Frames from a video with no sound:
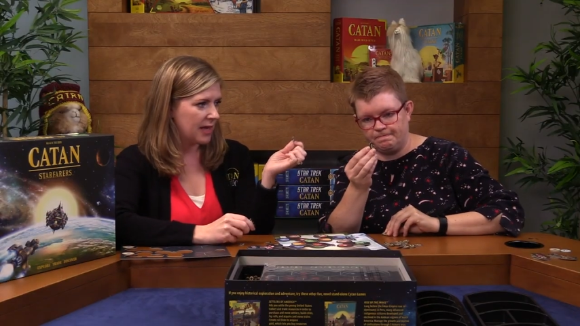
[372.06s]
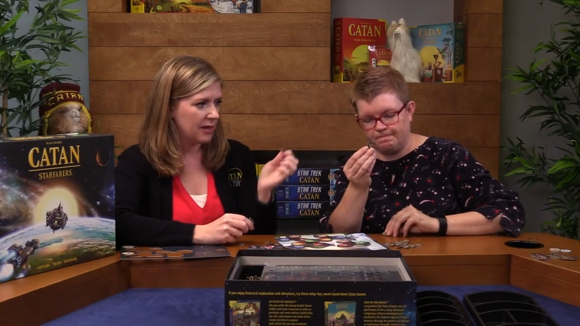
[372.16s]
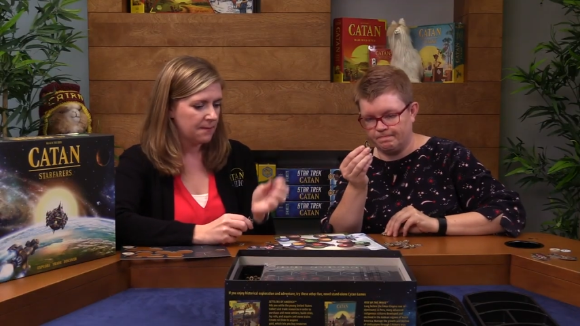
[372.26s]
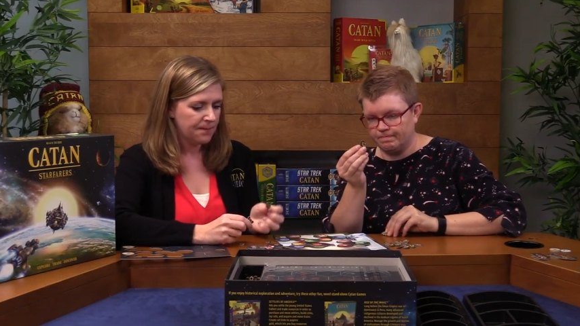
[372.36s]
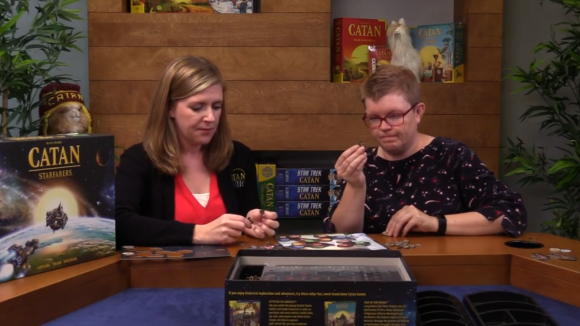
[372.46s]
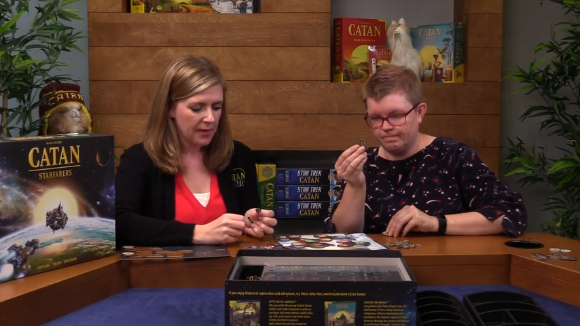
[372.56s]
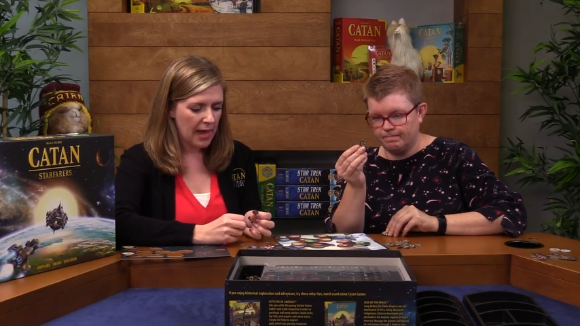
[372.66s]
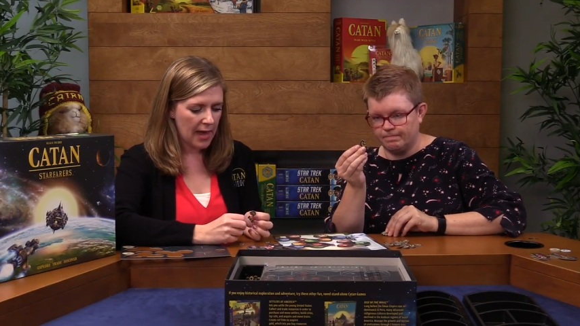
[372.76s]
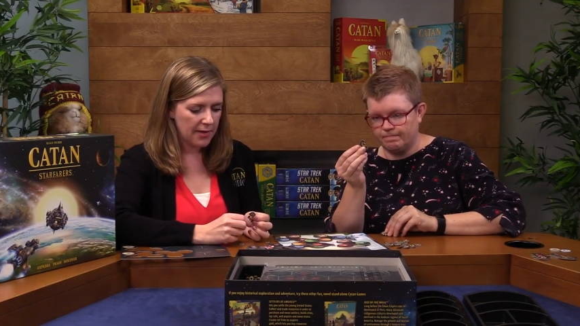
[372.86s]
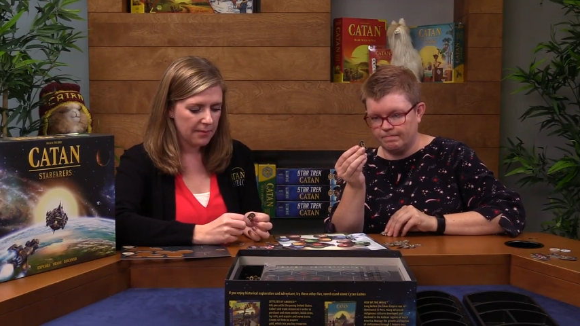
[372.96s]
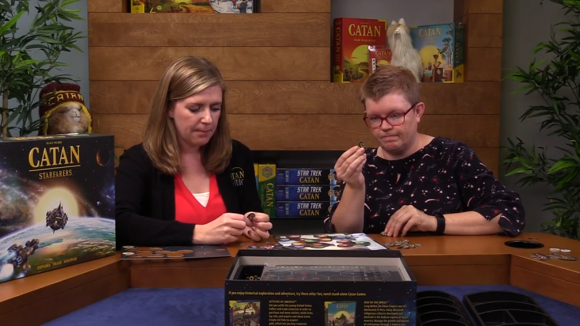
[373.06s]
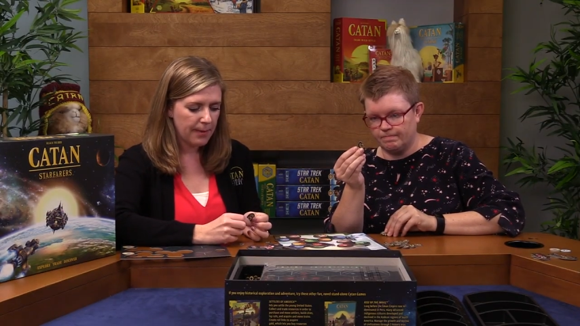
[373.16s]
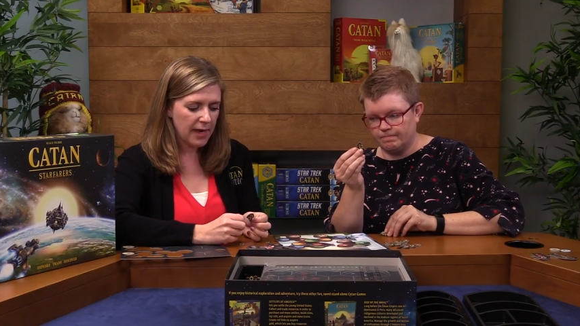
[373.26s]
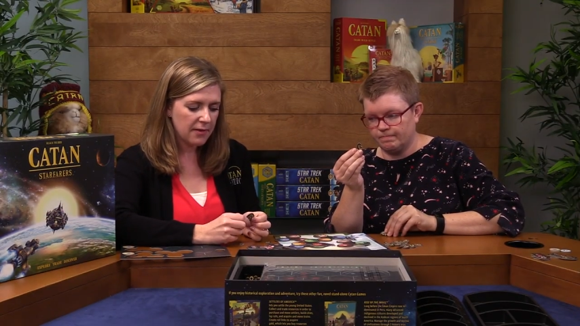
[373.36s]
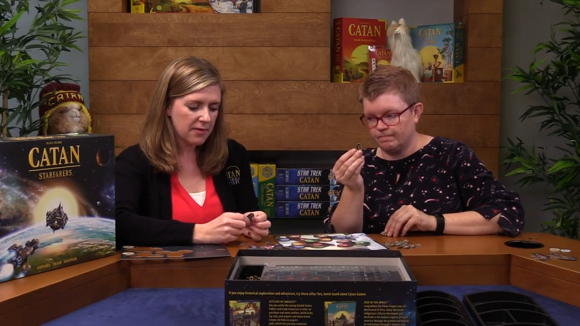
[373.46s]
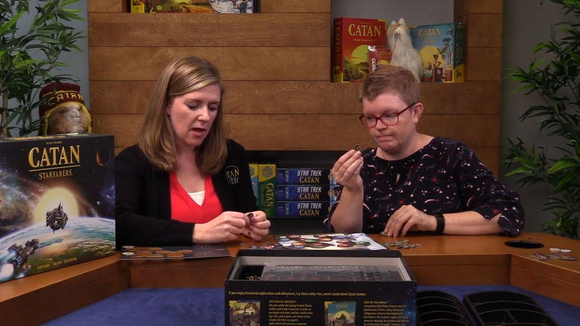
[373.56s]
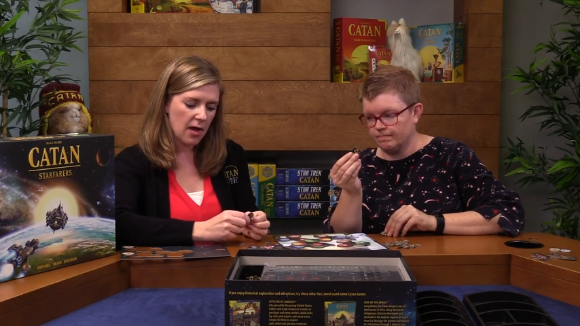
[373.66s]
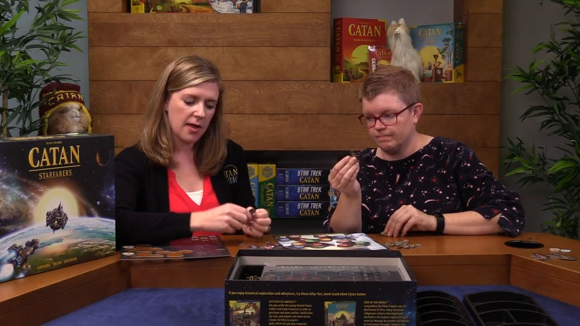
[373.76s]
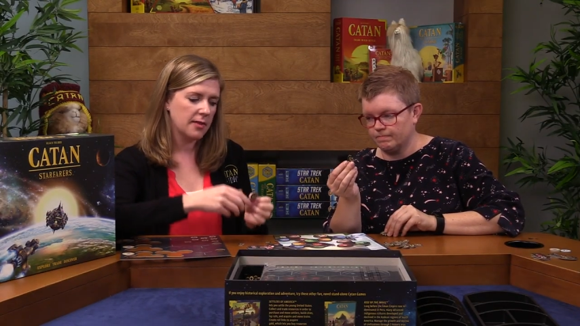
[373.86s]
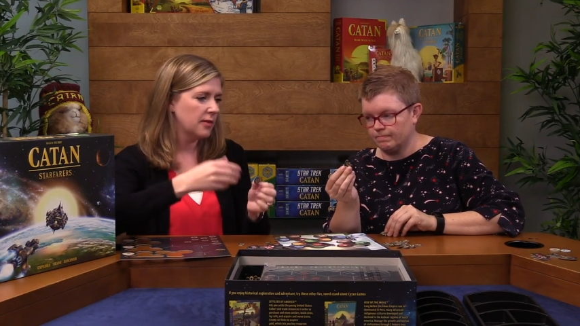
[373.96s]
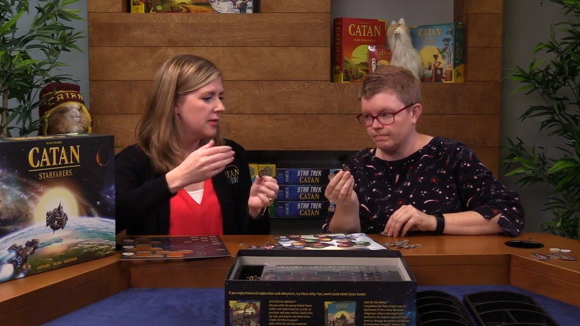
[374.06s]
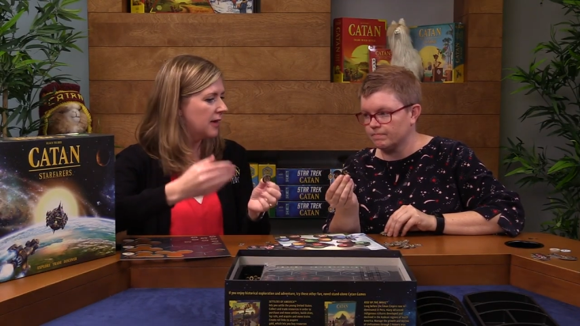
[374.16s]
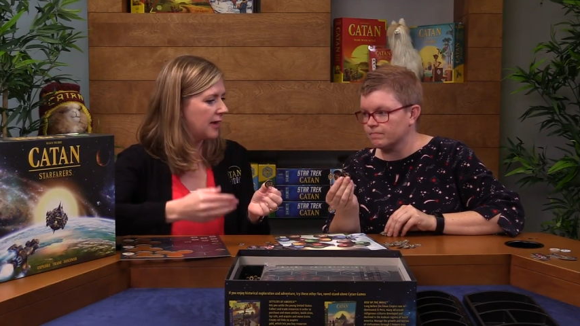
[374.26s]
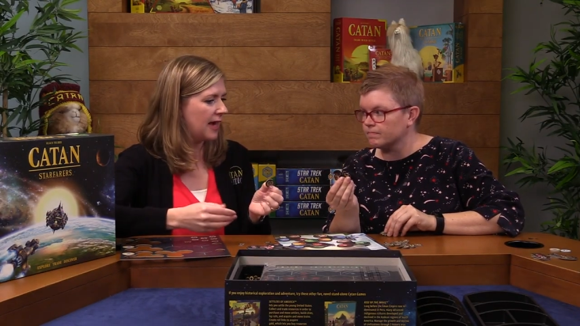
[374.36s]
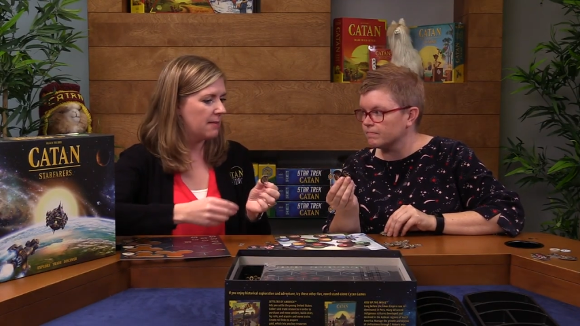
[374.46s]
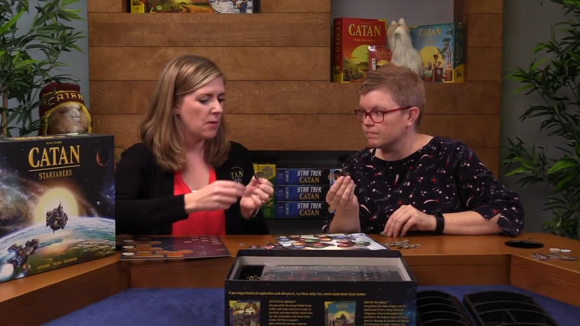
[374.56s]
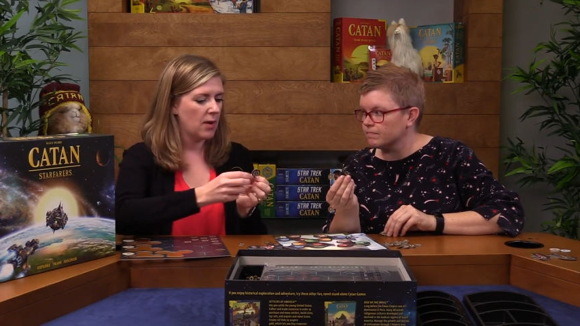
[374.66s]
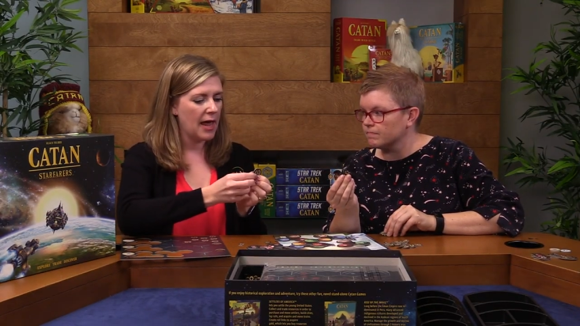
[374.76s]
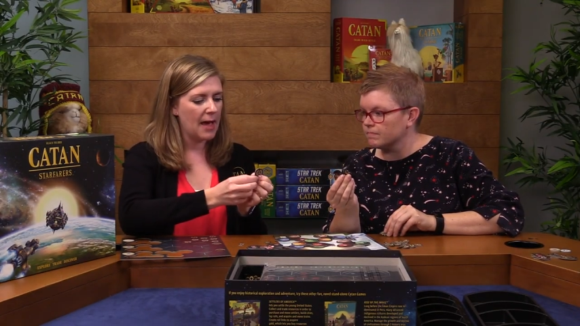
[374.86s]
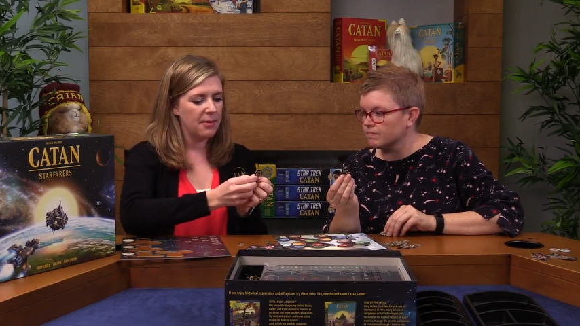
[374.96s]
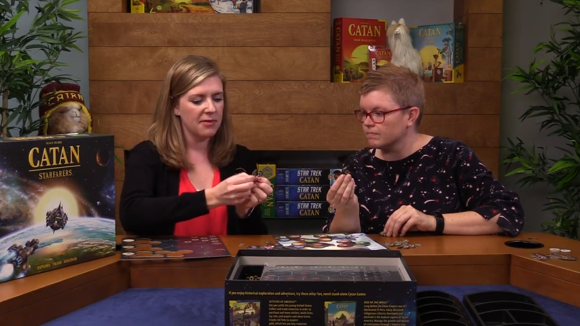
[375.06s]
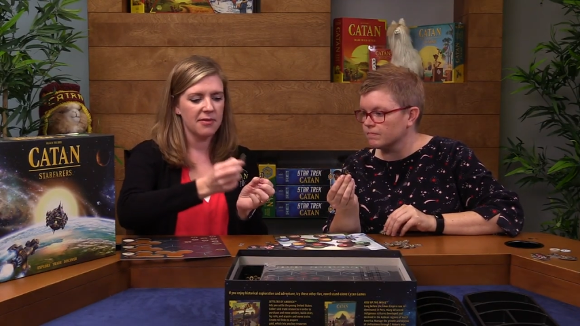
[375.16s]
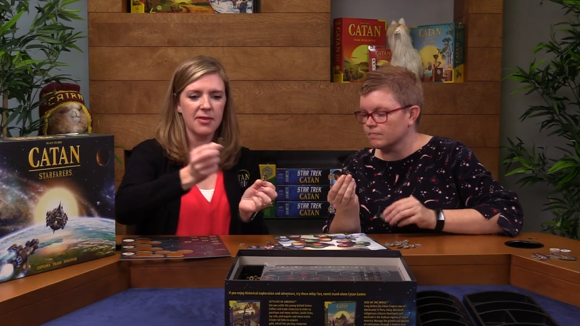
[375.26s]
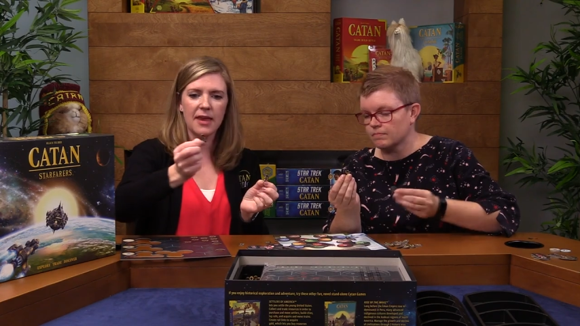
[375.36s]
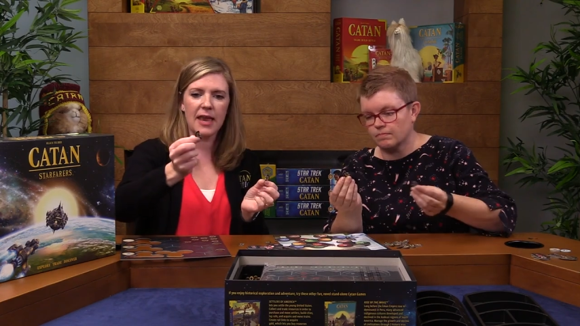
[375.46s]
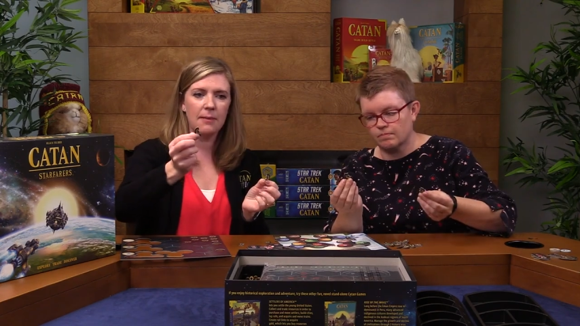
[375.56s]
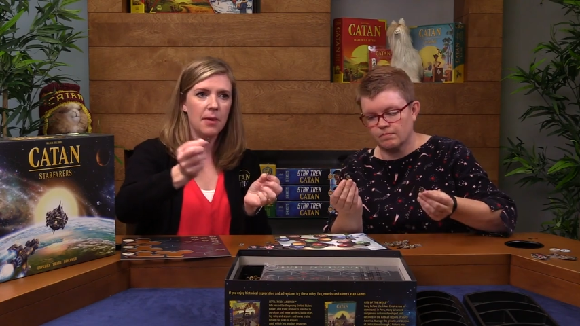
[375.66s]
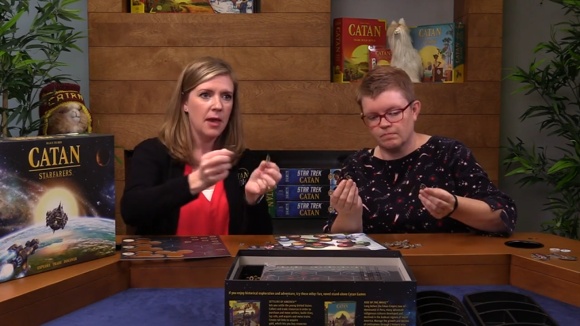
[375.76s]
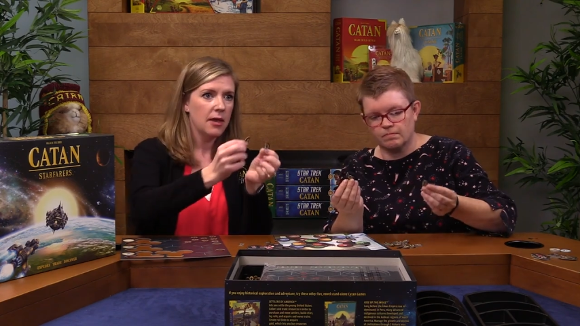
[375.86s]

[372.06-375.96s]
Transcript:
Speaker 1: medal. And based on the game and what happens in the game,